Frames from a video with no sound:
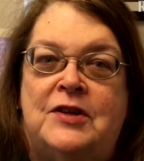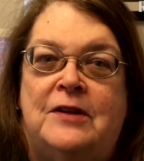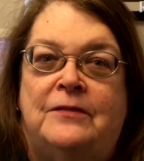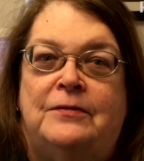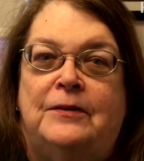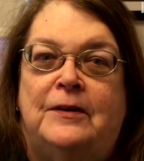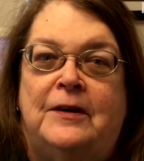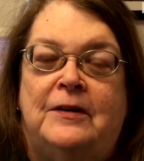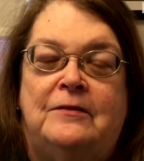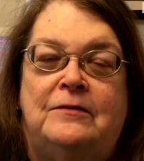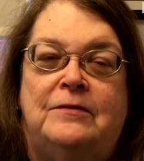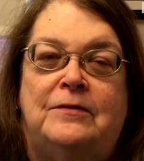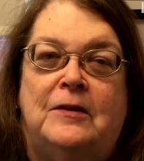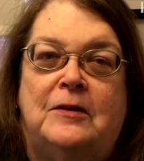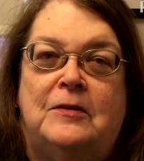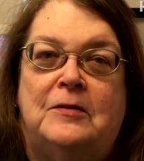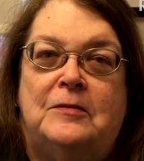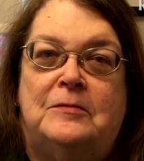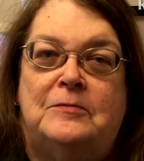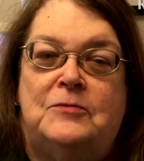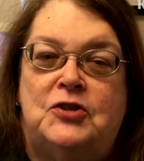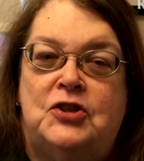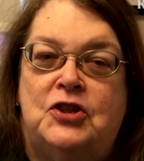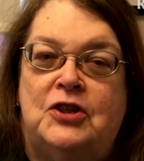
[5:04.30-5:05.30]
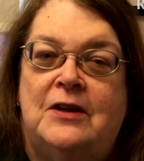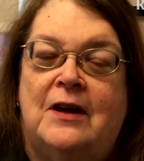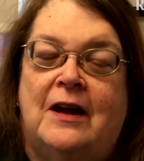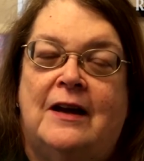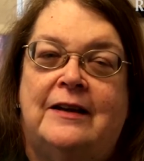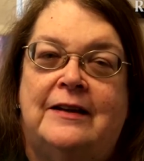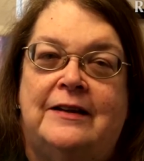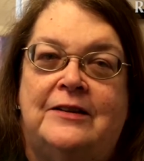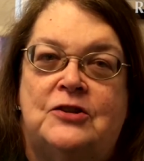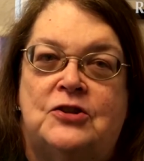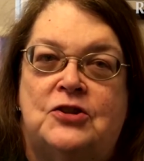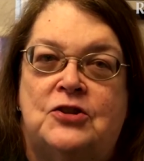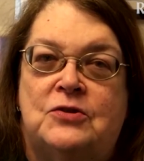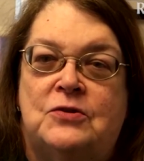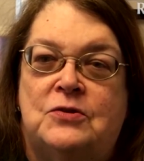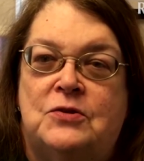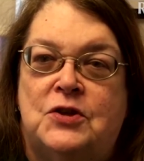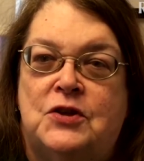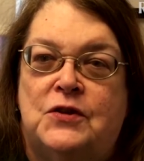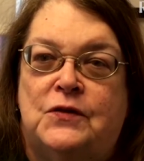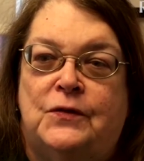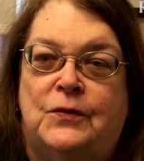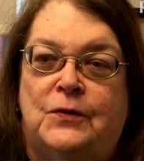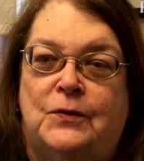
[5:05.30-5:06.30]
suffering from GI
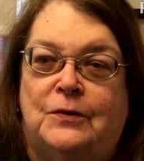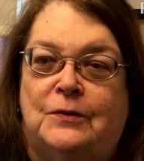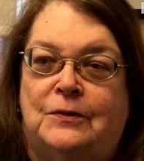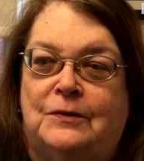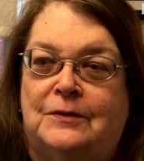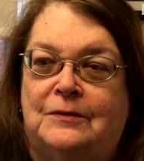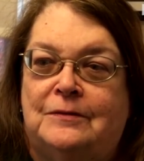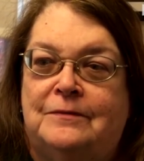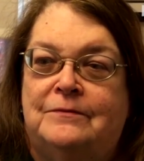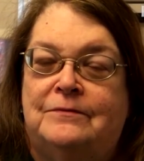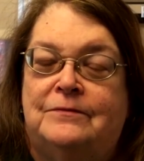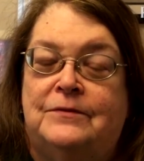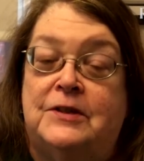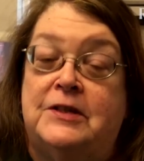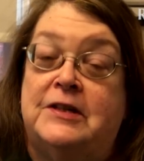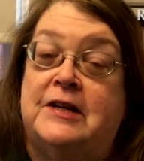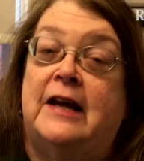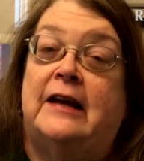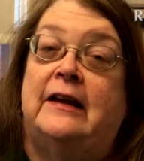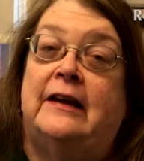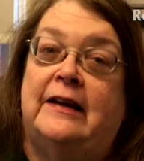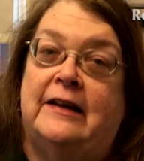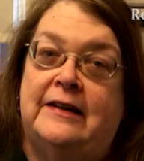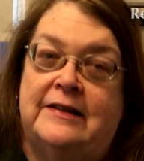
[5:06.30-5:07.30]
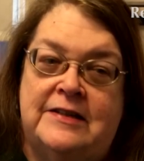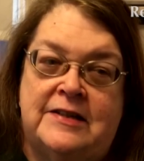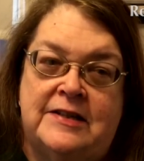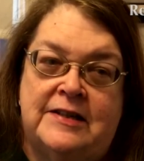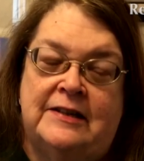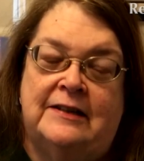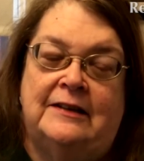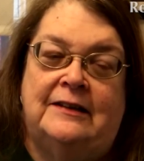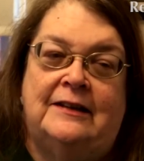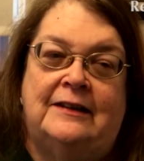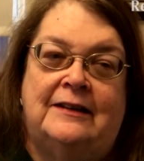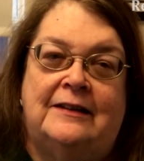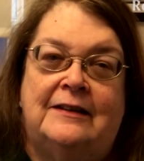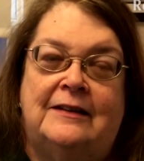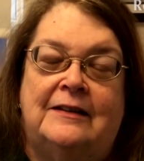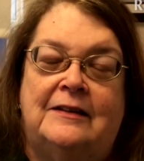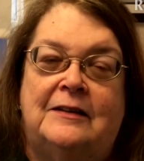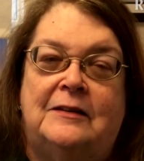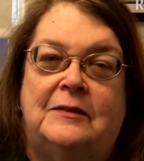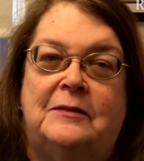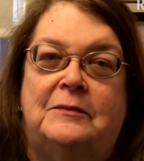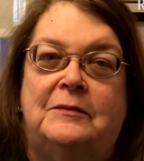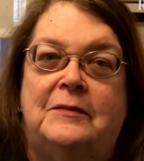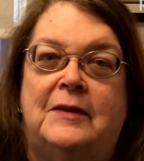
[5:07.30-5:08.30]
issues for decades,
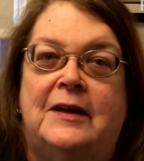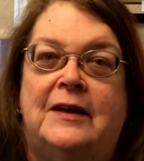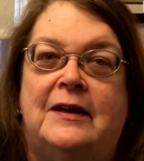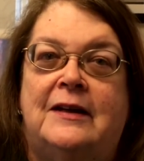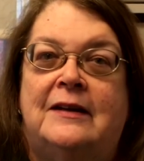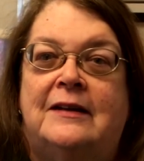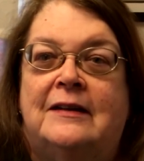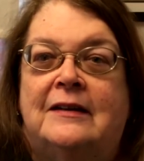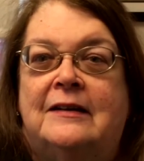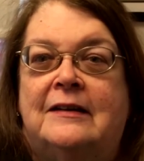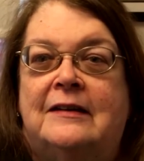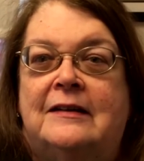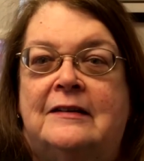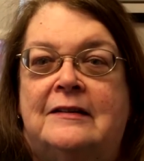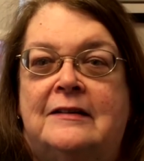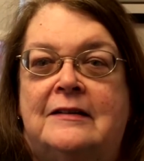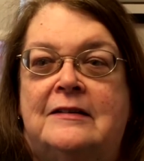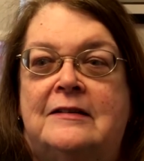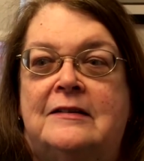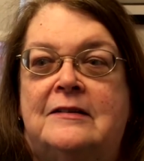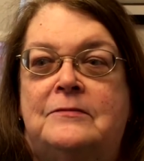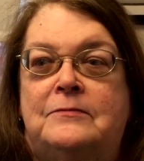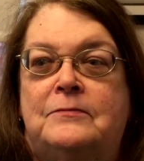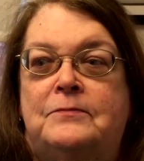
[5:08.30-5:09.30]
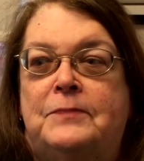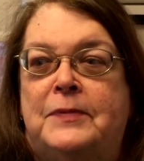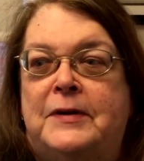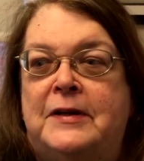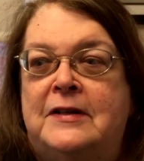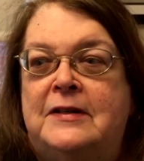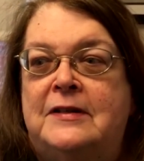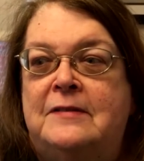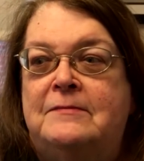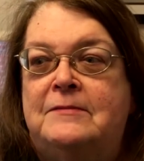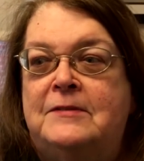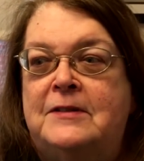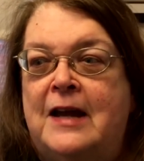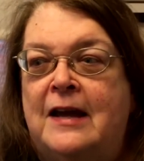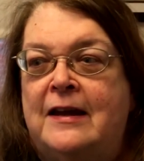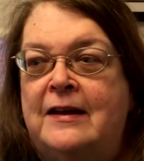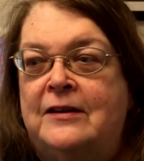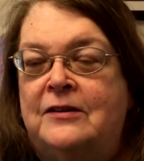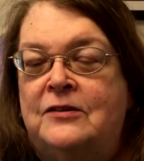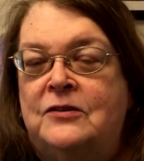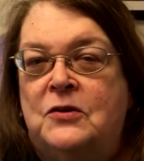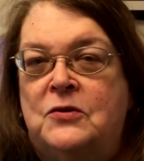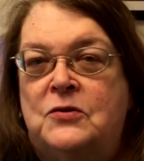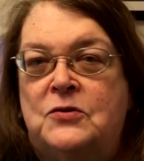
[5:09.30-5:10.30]
and been
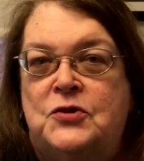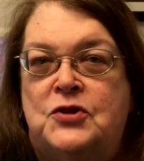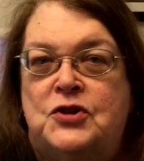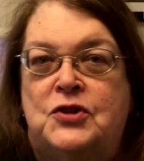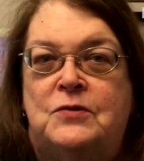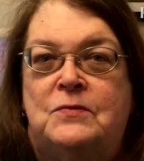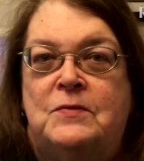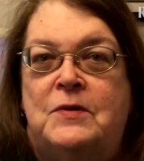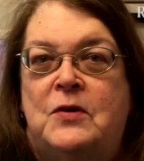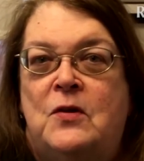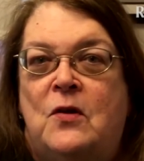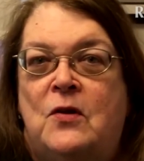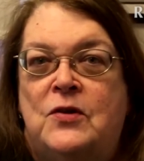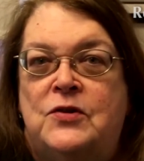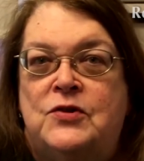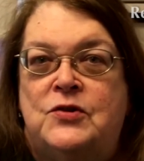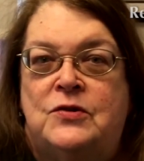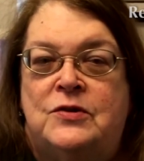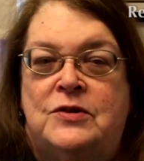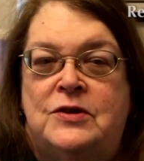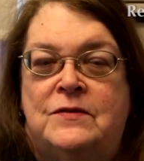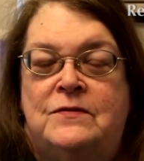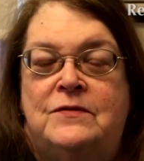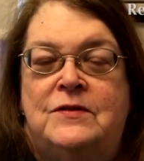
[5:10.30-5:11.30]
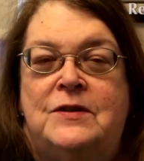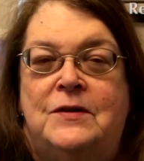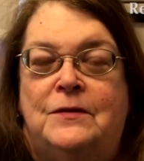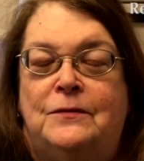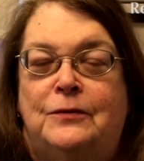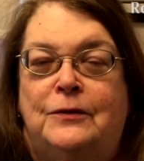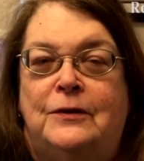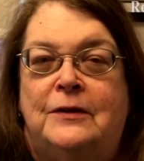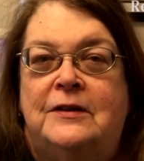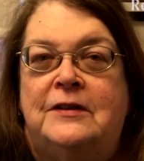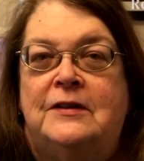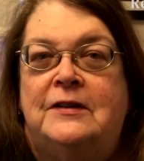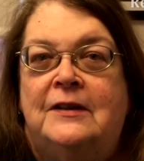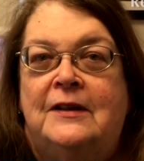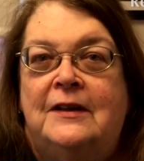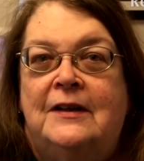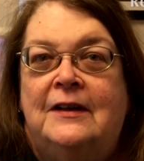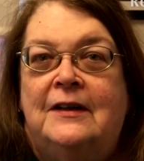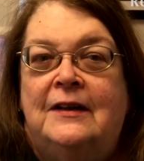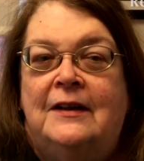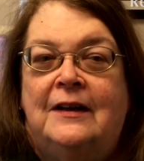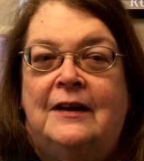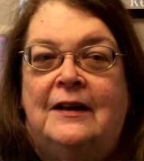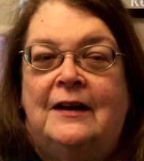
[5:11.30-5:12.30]
diagnosed with all sorts of different
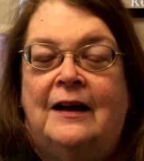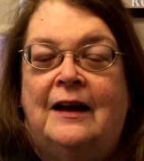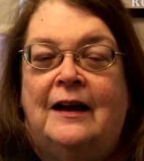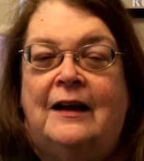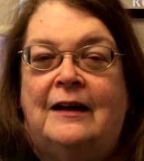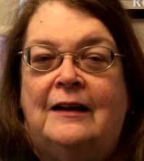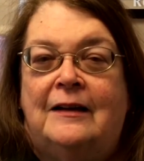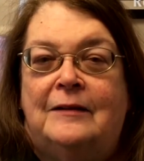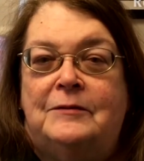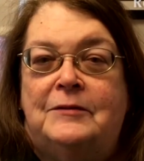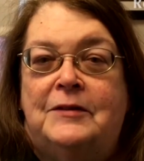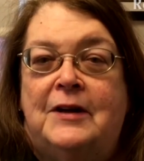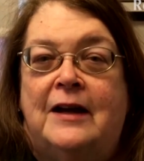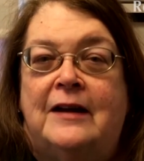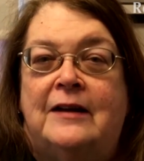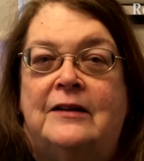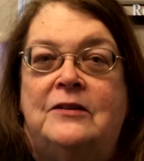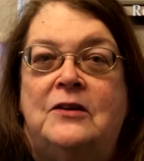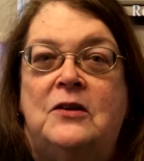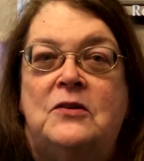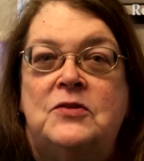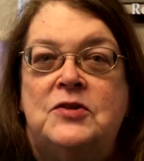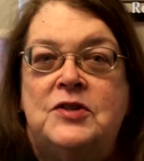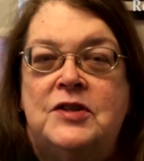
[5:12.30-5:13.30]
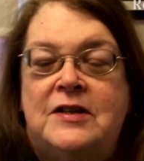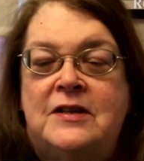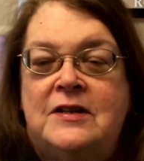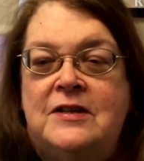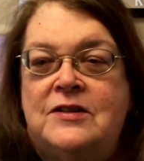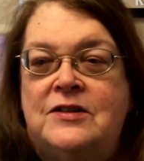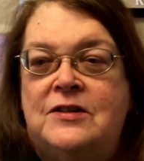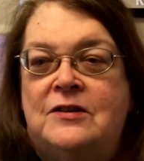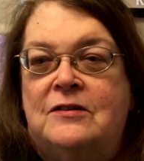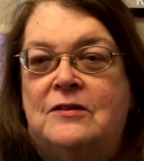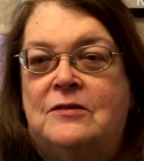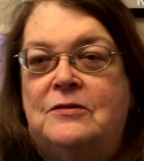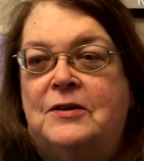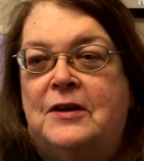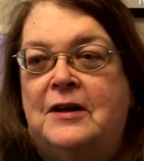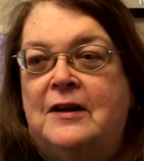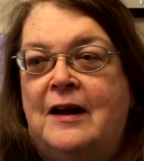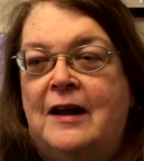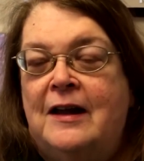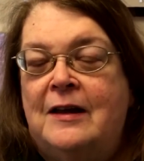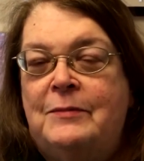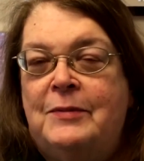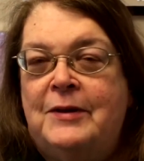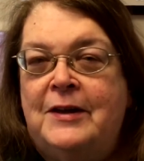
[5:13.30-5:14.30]
diagnoses,
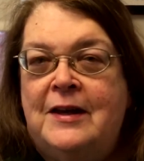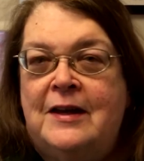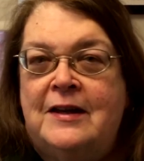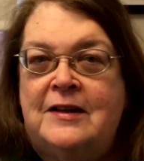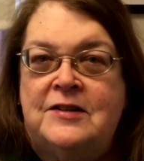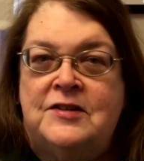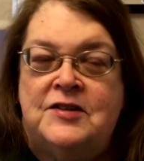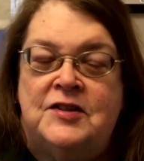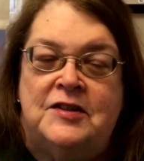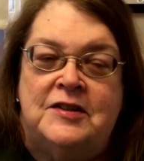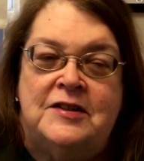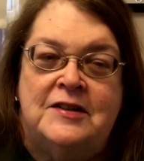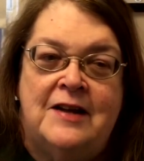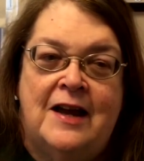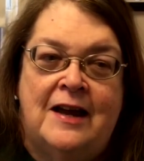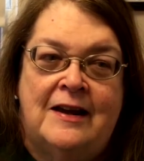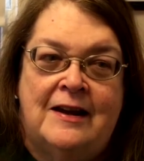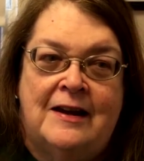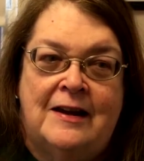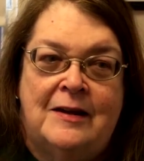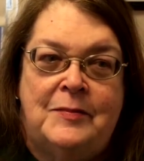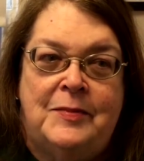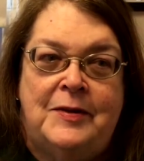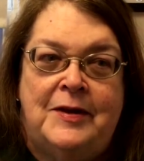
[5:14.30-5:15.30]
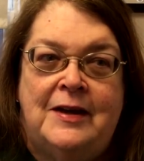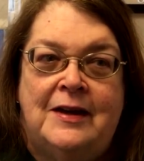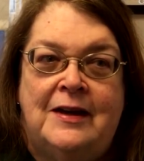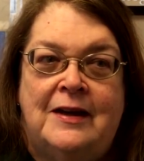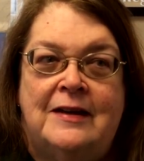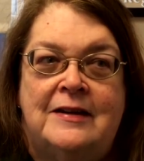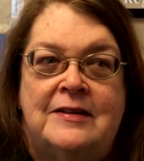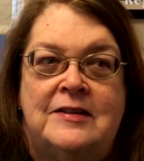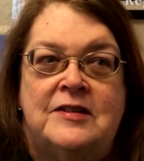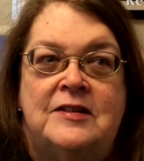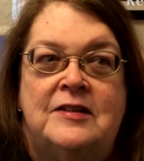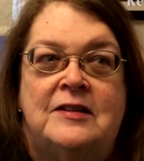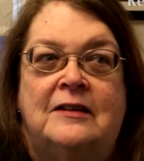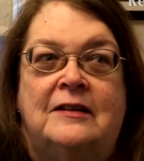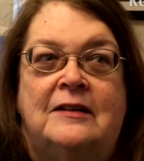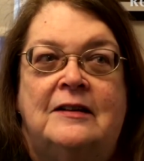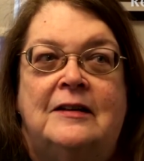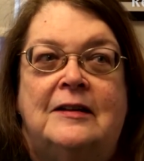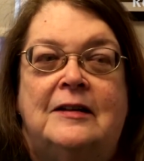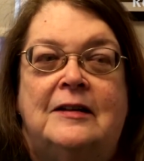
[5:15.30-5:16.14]
including IBS. It's not IBS.